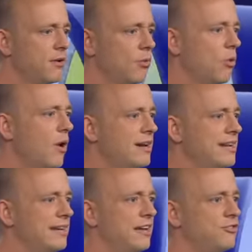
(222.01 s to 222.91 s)
Well, what did
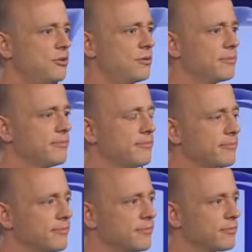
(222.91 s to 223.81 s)
it get you?
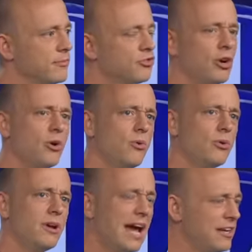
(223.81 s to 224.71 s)
So,
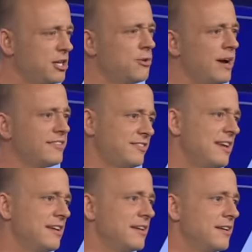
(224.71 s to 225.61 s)
had
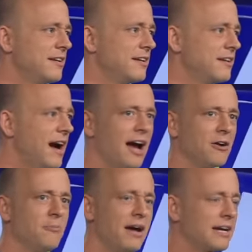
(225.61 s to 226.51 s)
USC
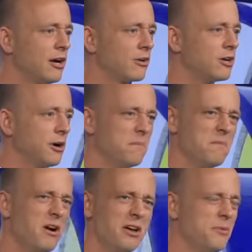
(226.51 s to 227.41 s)
hired Mike Elko,
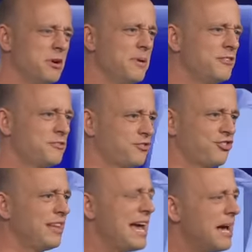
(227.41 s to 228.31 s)
oh, it would have been
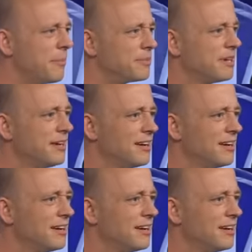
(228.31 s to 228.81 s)
slammed.